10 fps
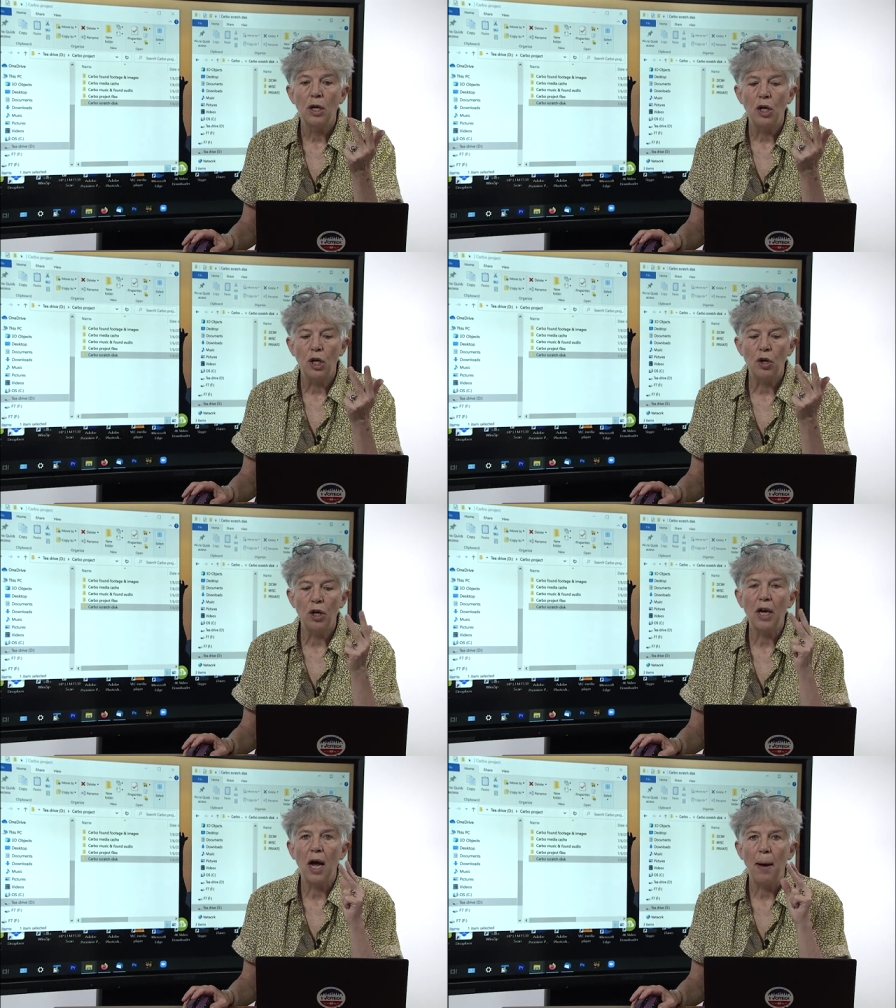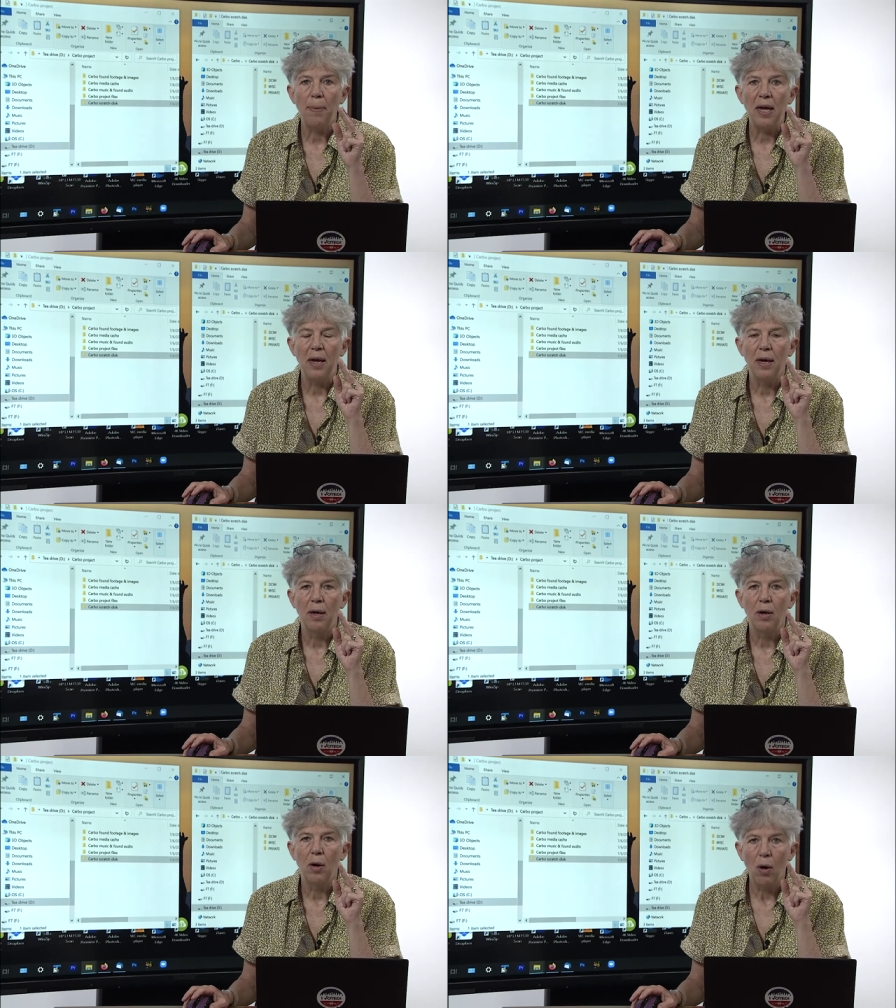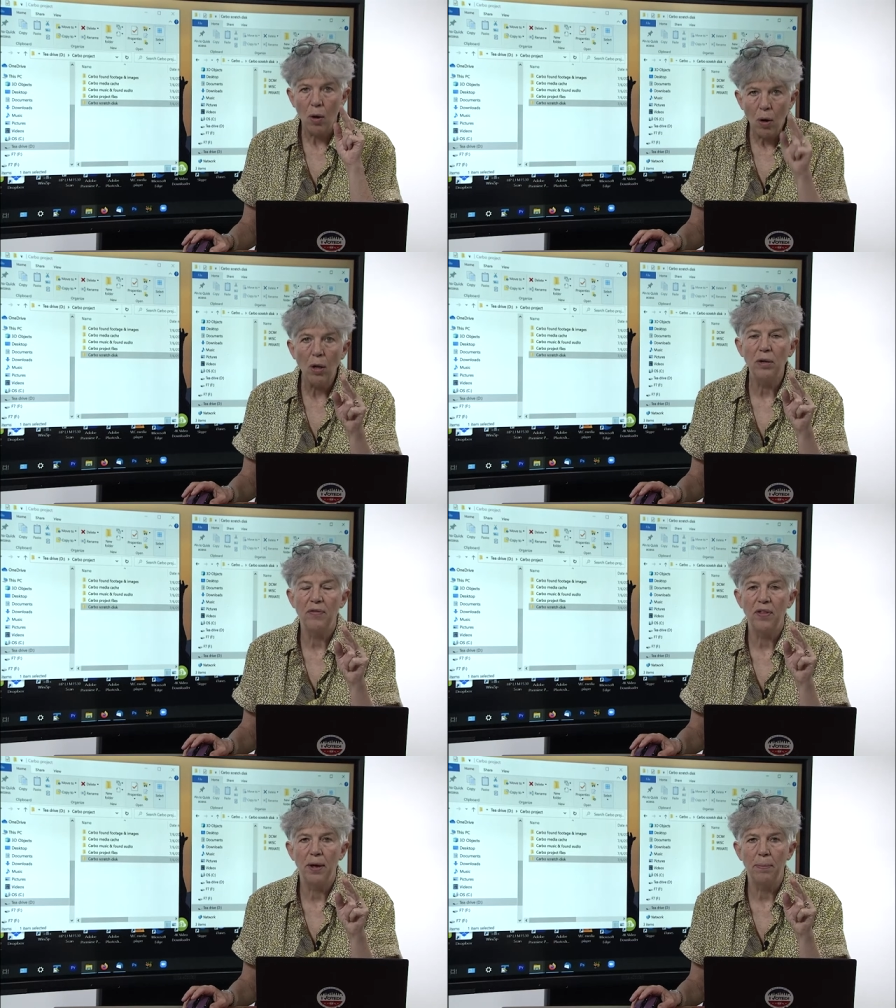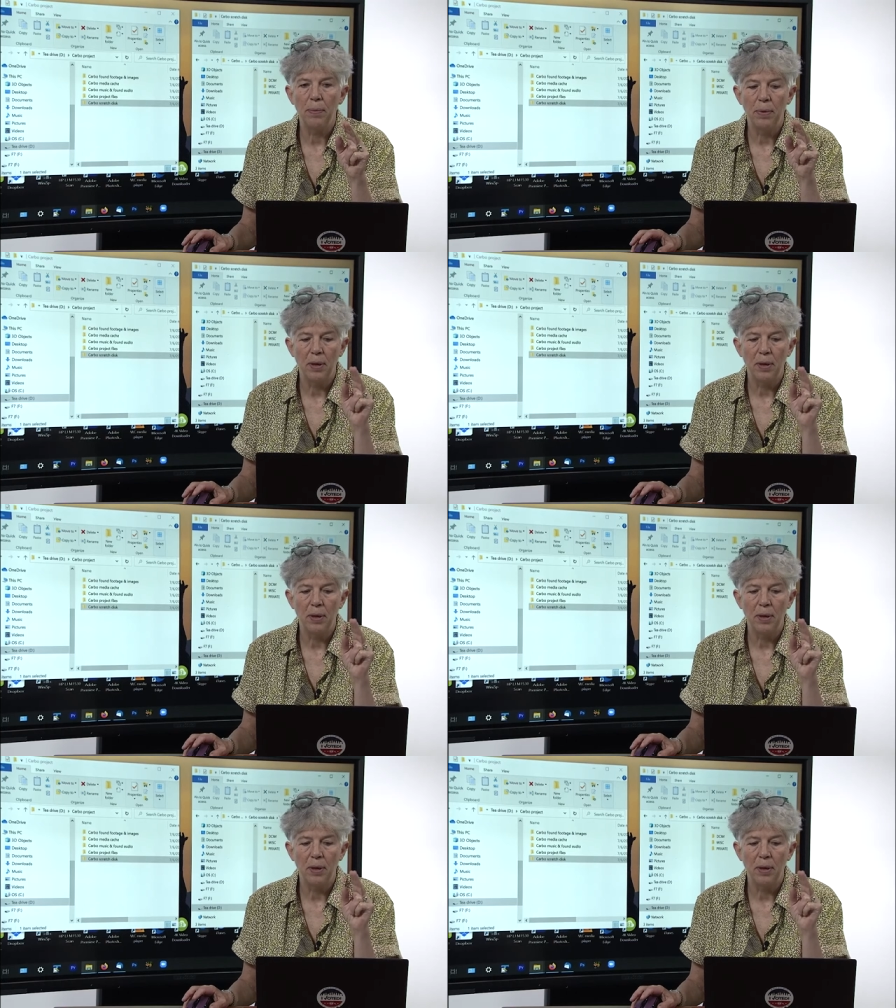You're going to copy all of them